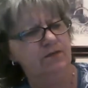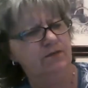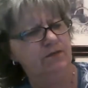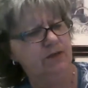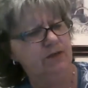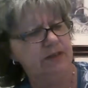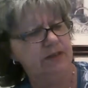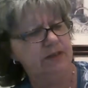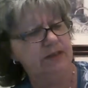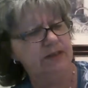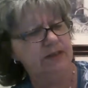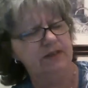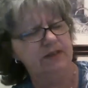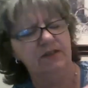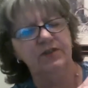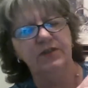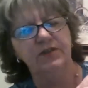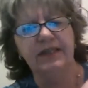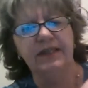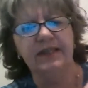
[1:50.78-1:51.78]
you can,
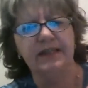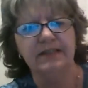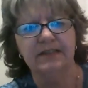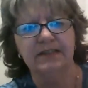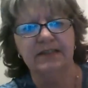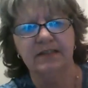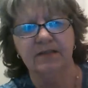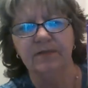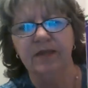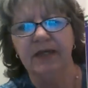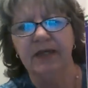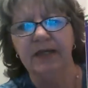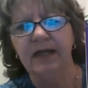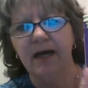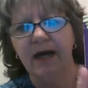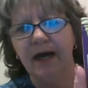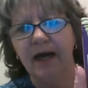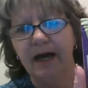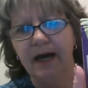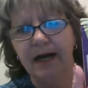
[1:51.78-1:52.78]
no you can't see them
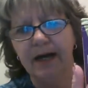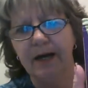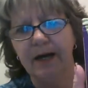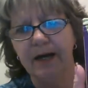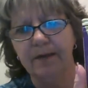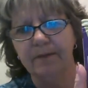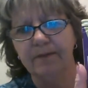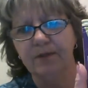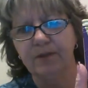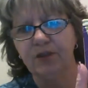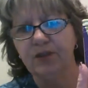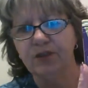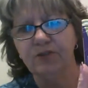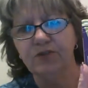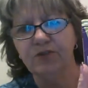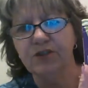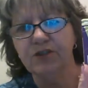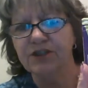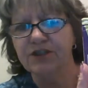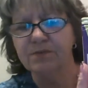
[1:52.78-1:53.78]
um, you can
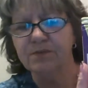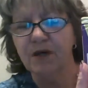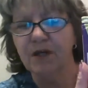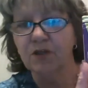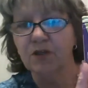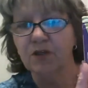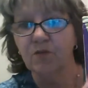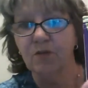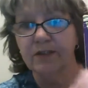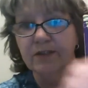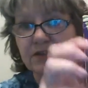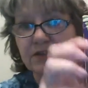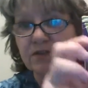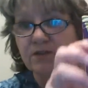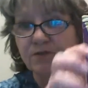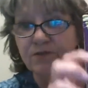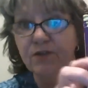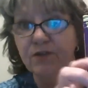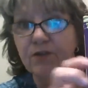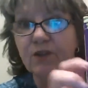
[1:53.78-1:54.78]
use the smaller ones, so
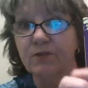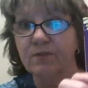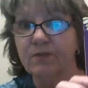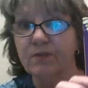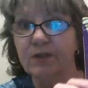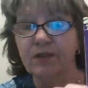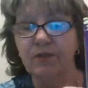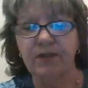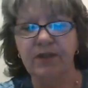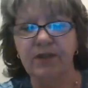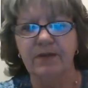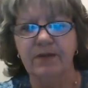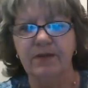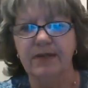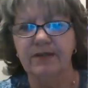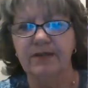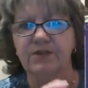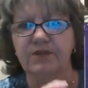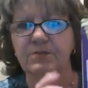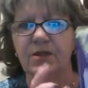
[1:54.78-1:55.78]
if you're going to be going
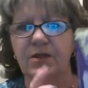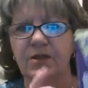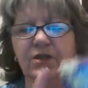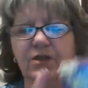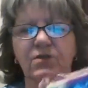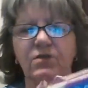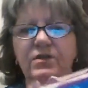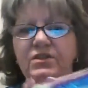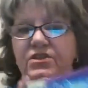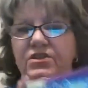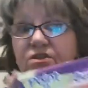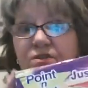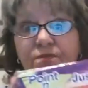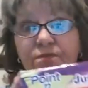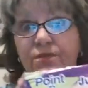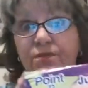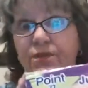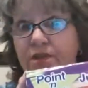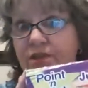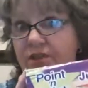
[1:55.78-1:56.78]
around smaller corners. So
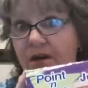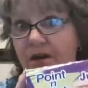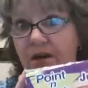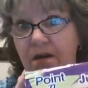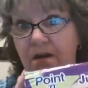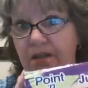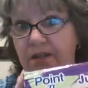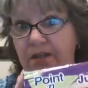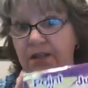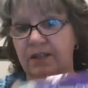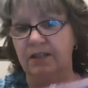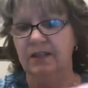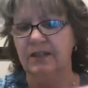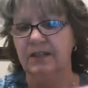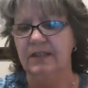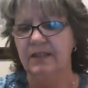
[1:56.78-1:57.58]
for a dollar,